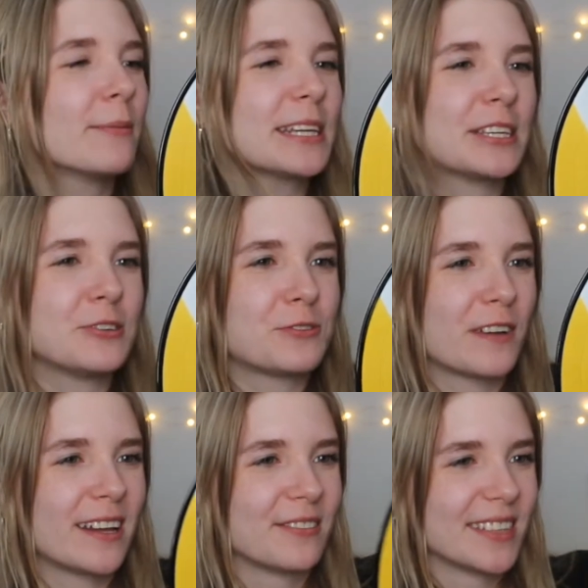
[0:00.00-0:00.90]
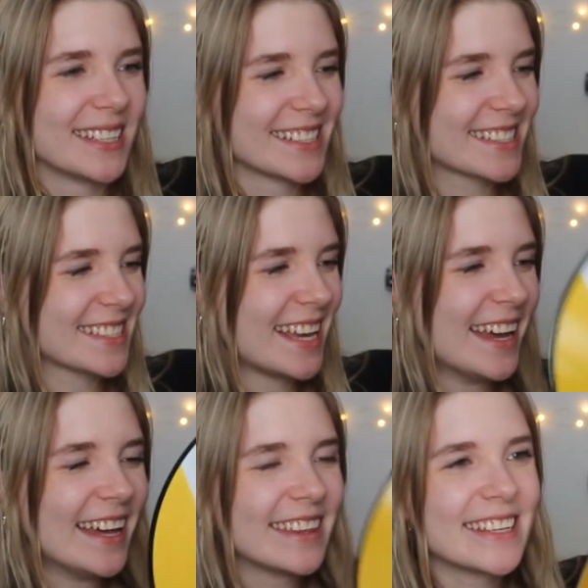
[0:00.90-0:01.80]
I'm a huge fan of this.
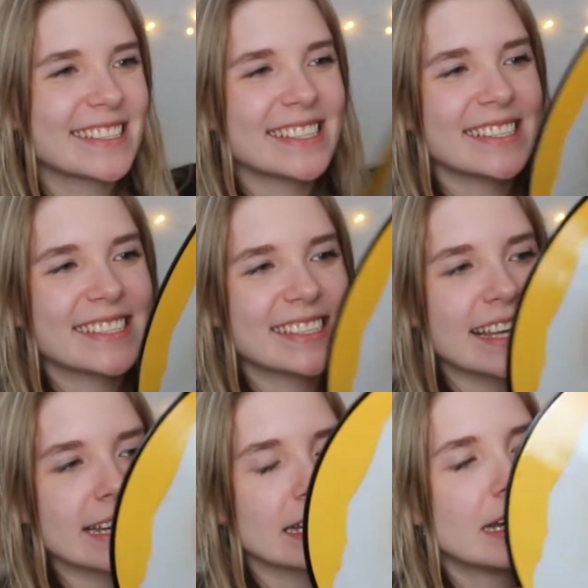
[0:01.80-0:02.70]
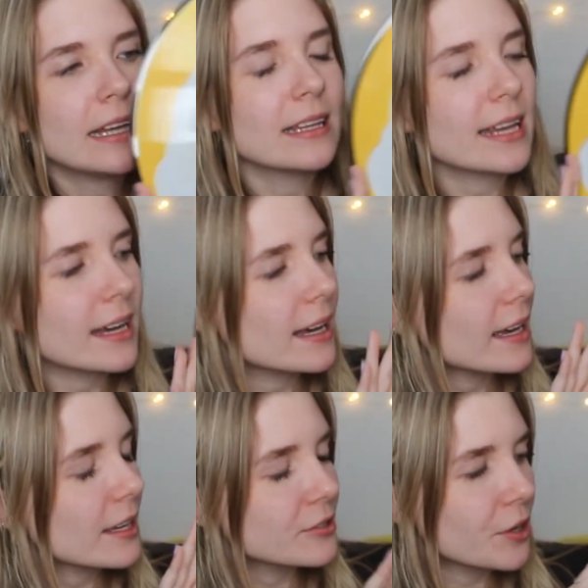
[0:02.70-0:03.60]
This is sick. Like,
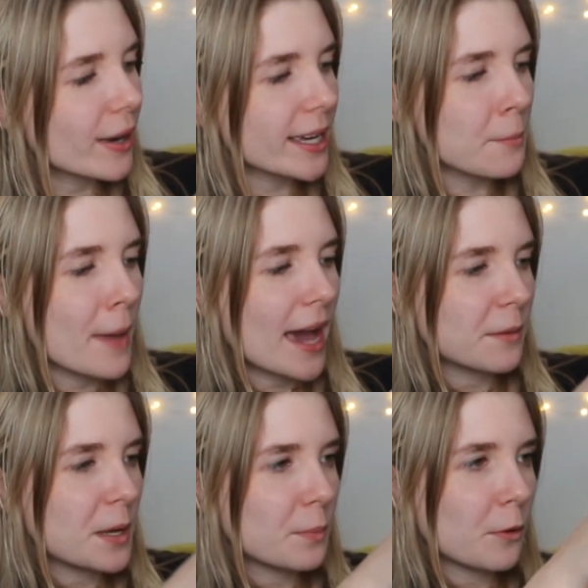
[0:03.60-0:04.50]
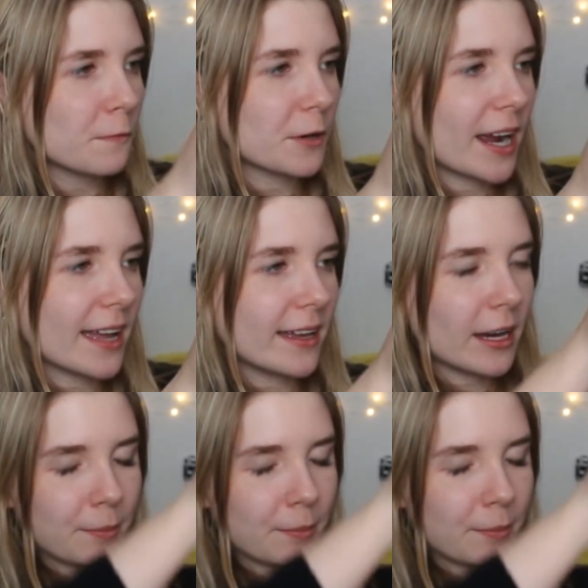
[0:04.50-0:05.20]
you know, I get mad at people for hanging